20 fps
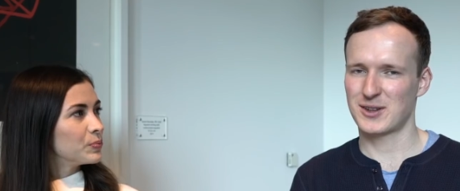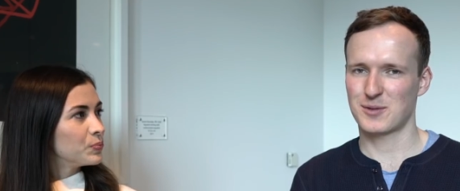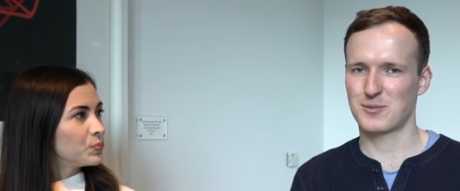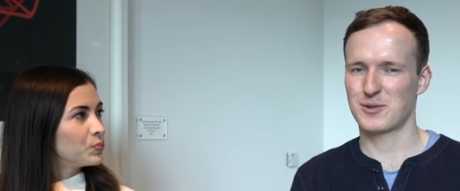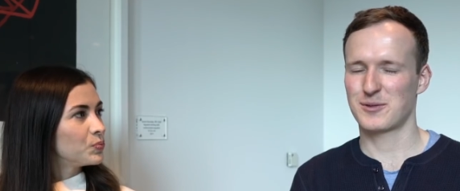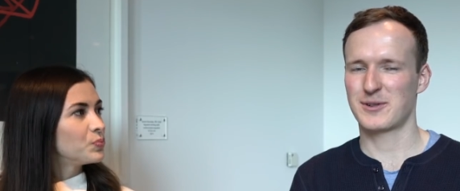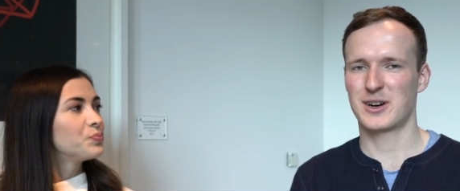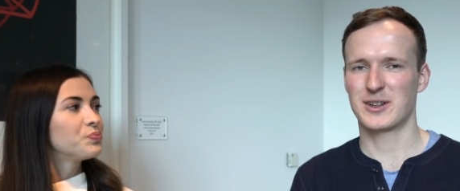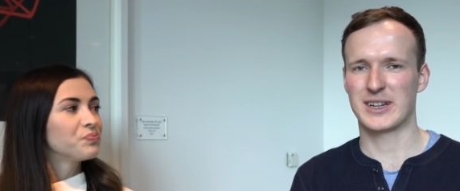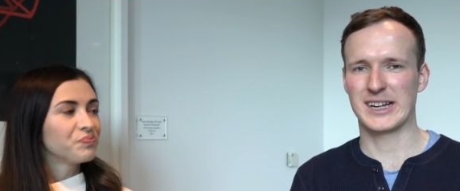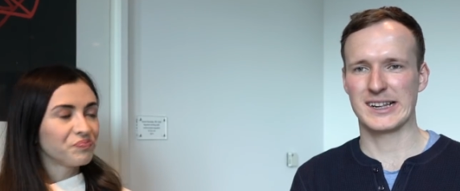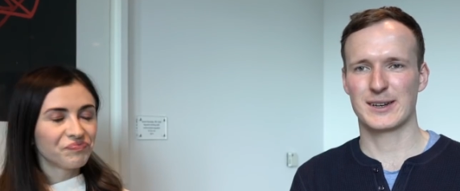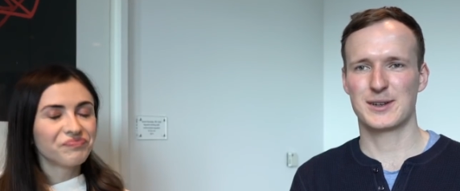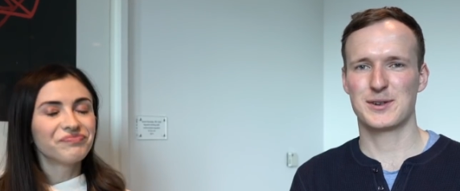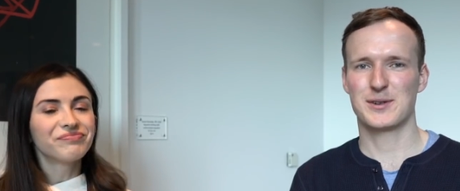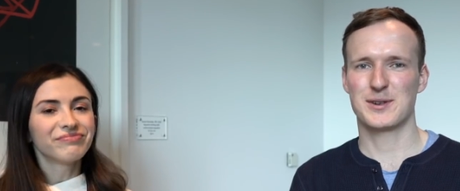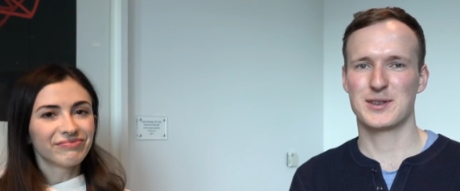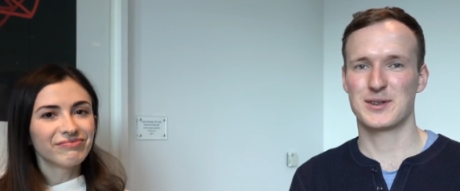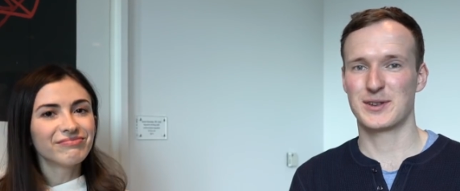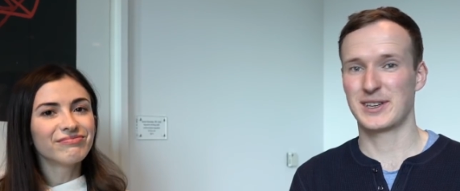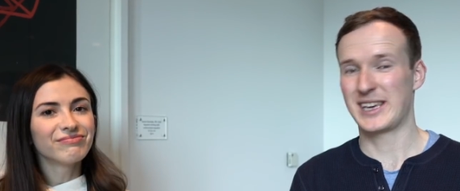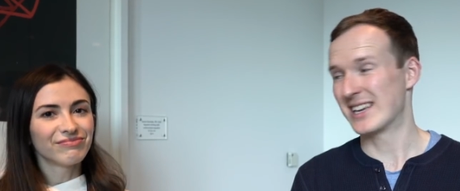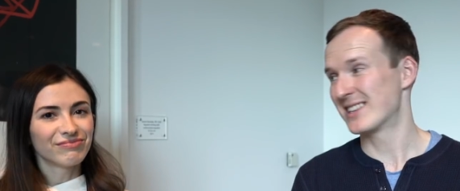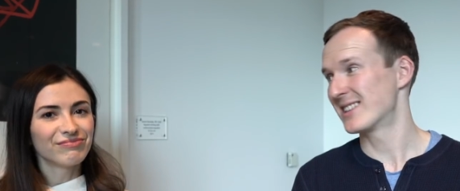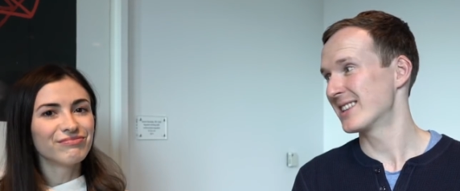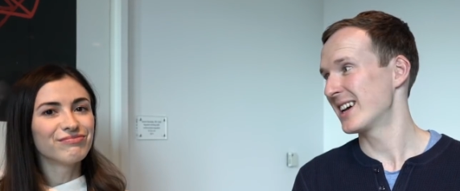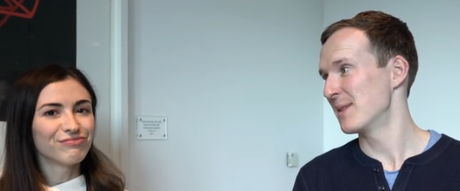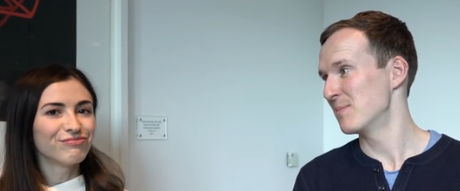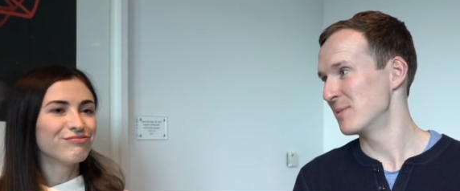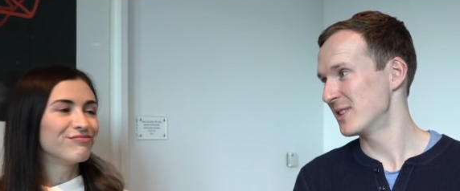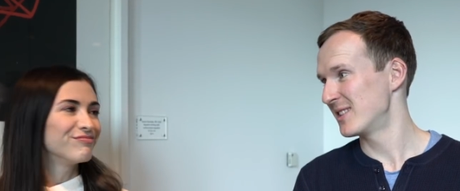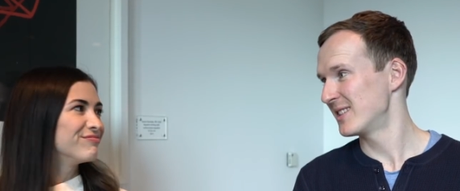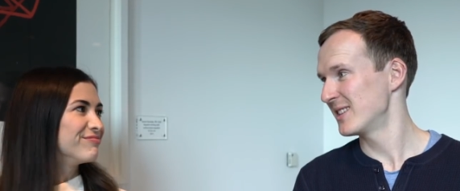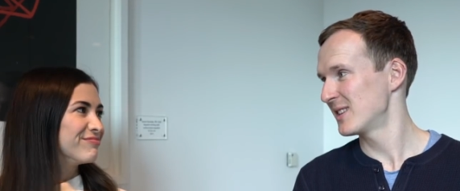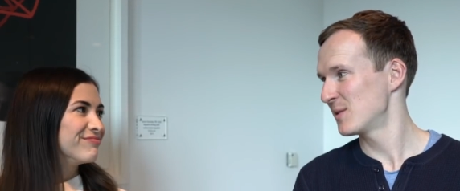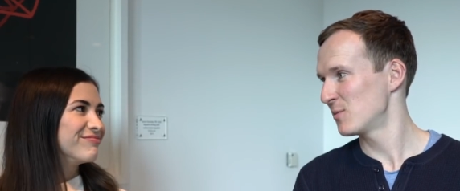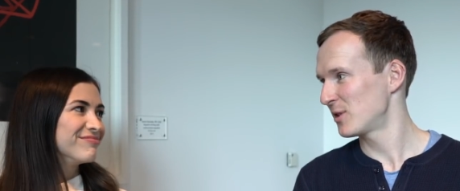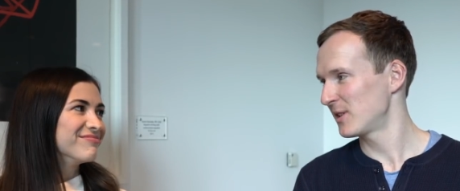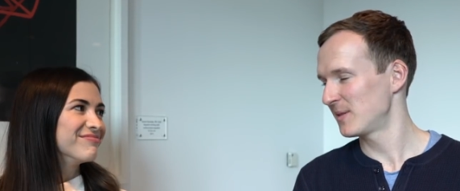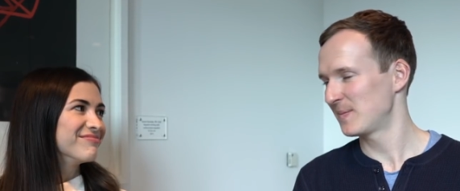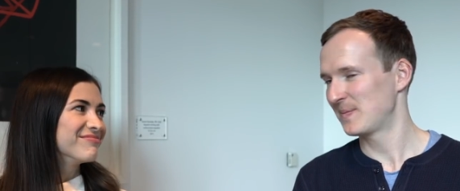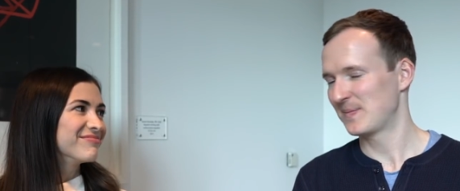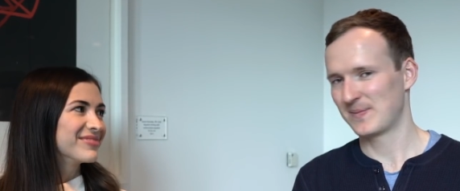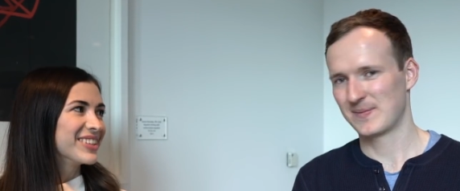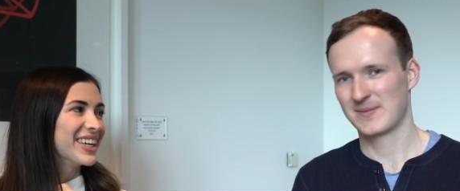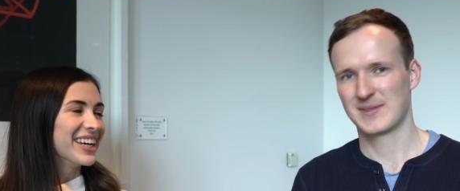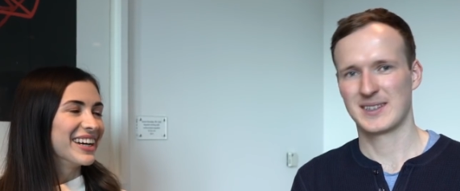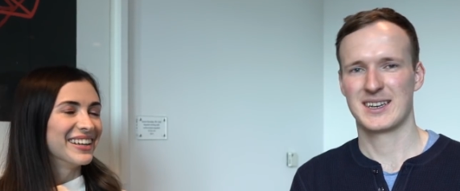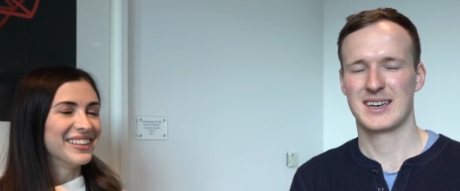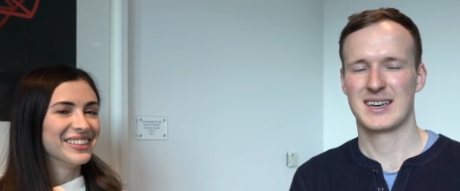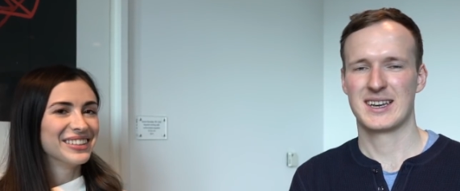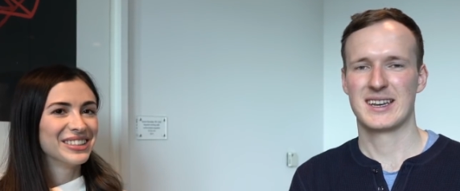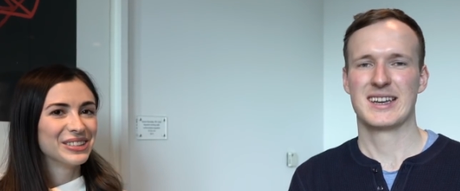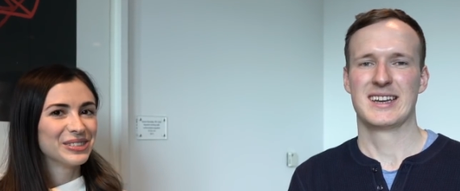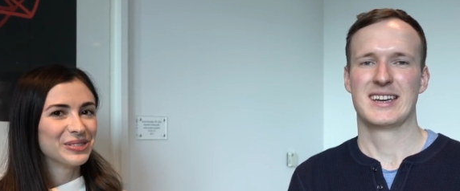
Speaker 1: not without alcohol, so yes, I miss this one. Yeah.